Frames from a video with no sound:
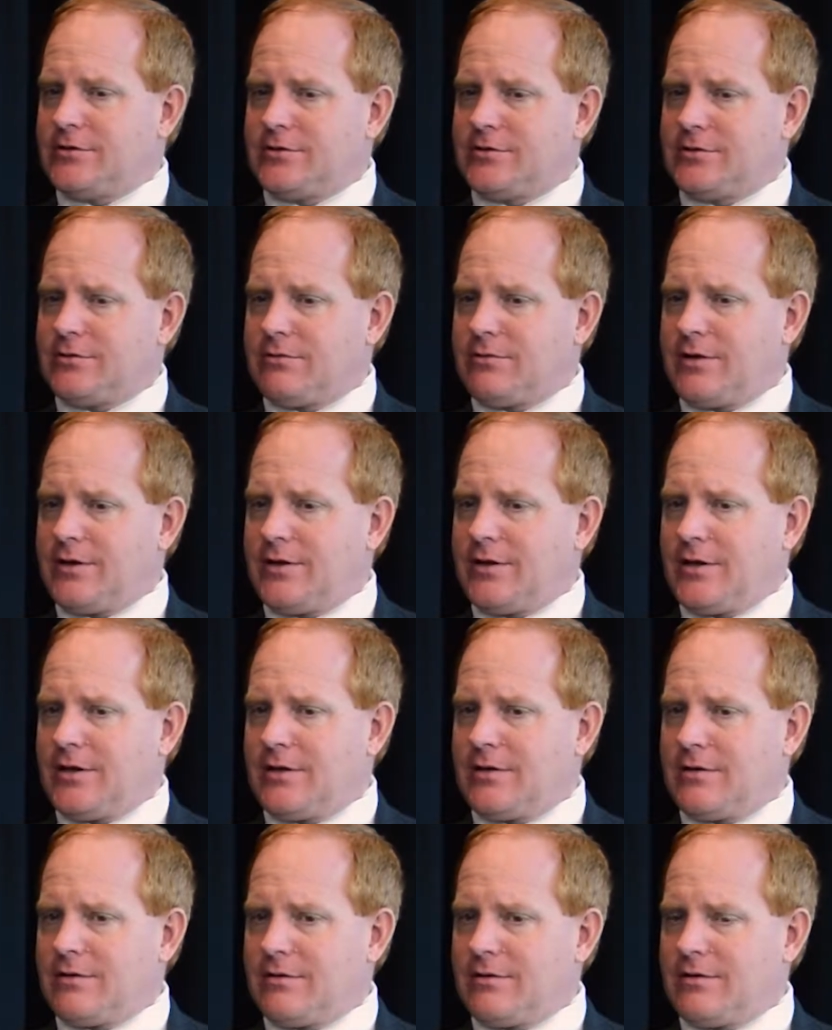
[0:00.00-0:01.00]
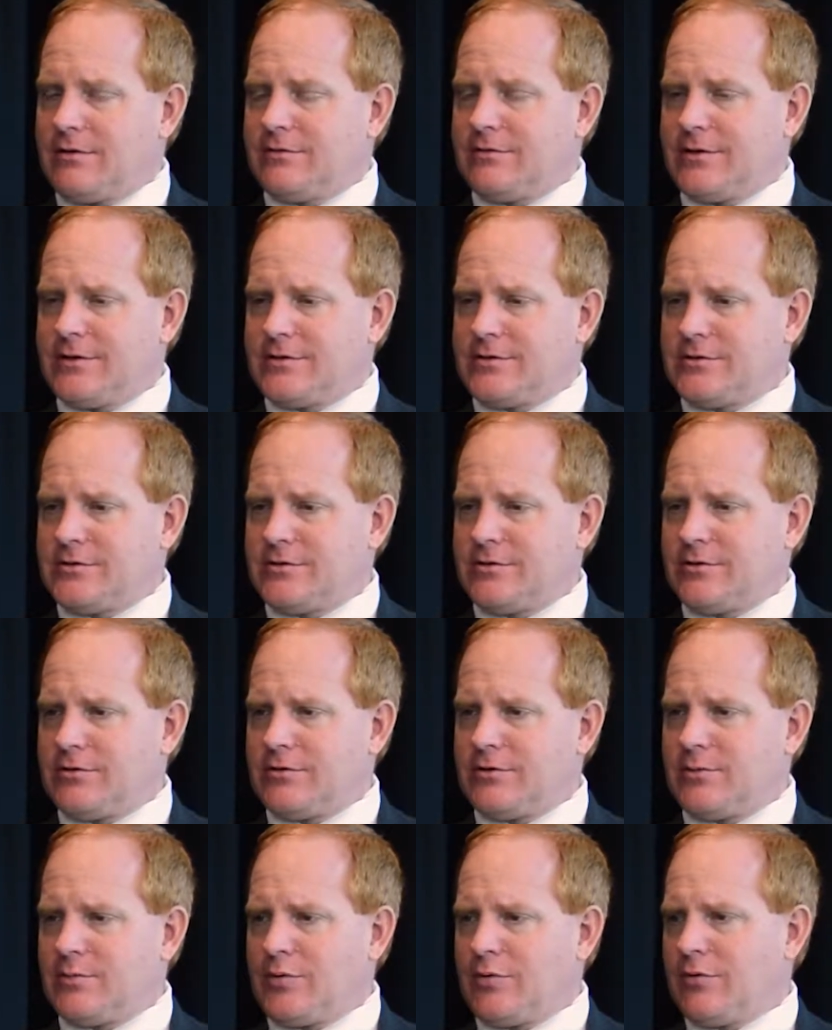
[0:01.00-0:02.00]
And so I think these lessons
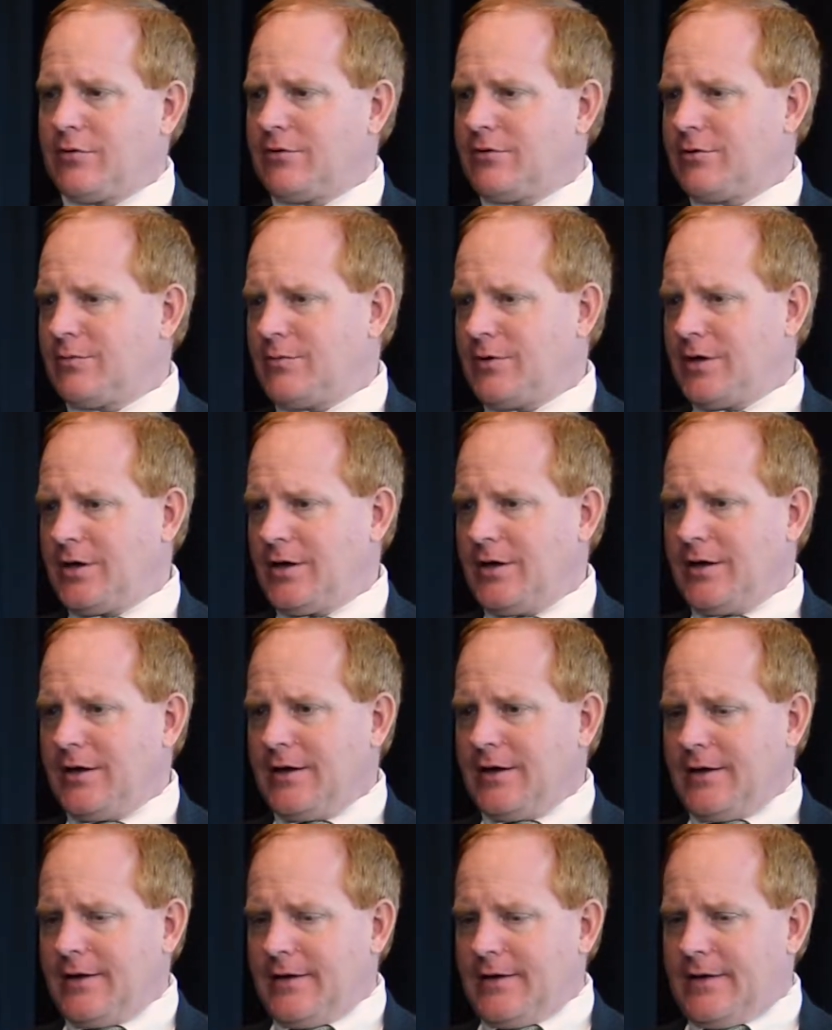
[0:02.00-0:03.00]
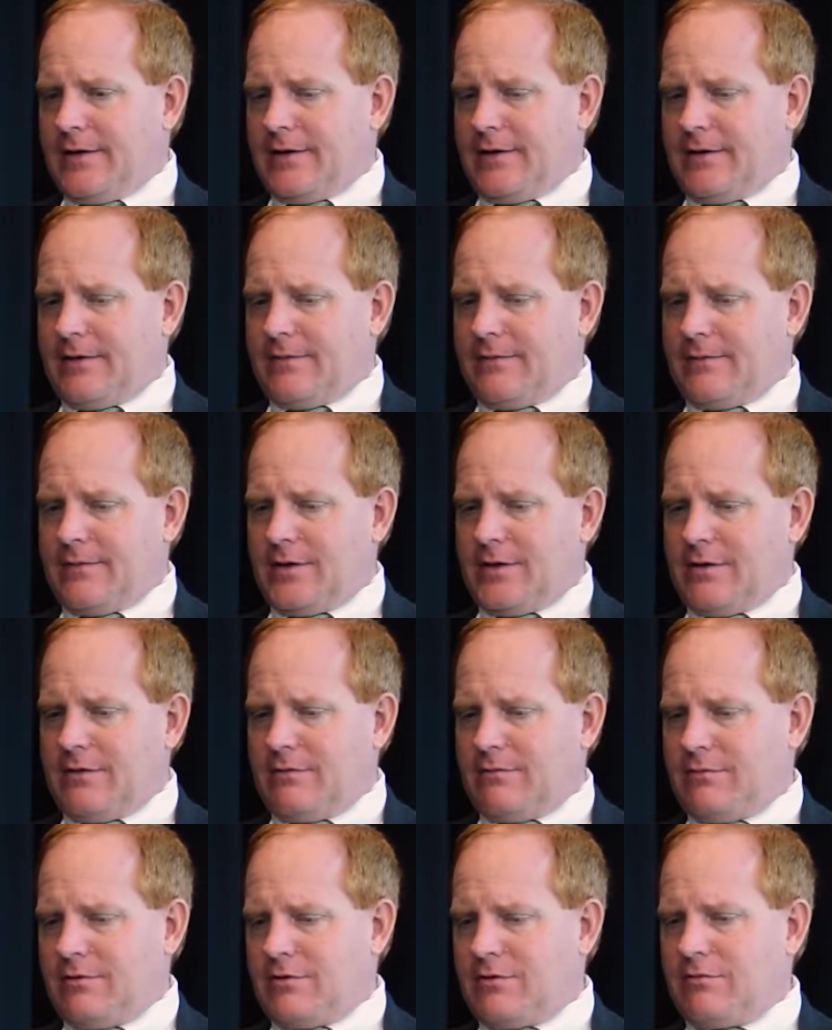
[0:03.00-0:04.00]
learned are important to me, that
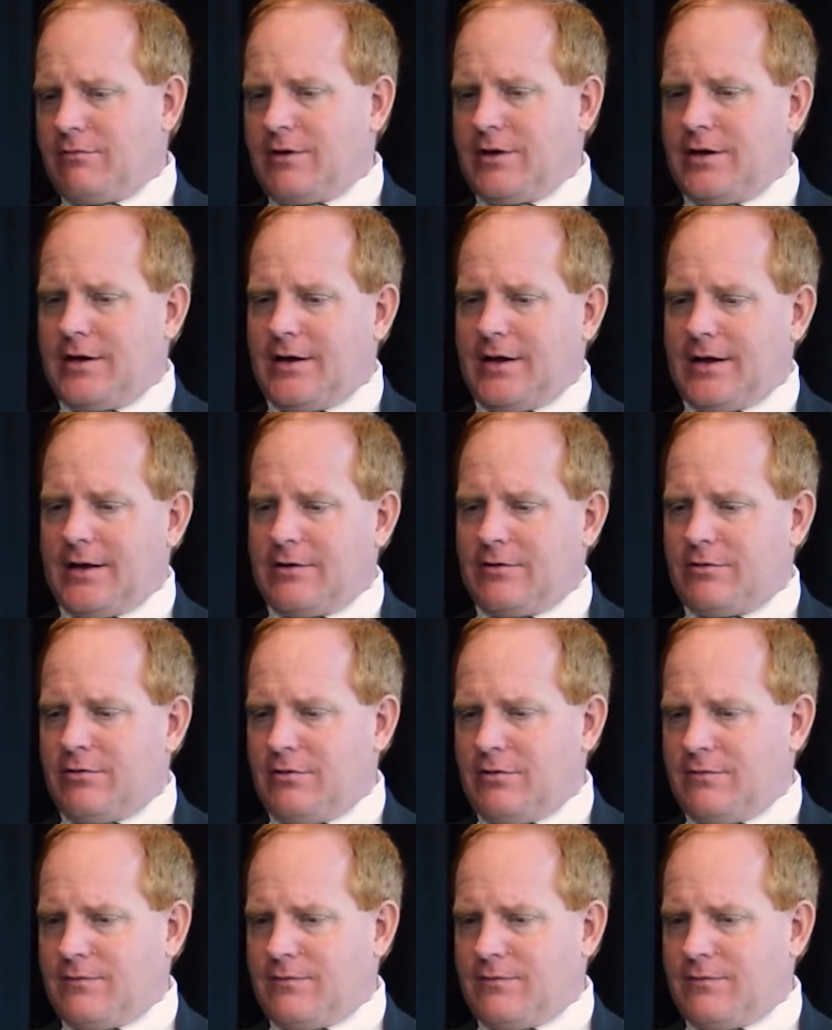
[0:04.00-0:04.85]
it would create an attitude of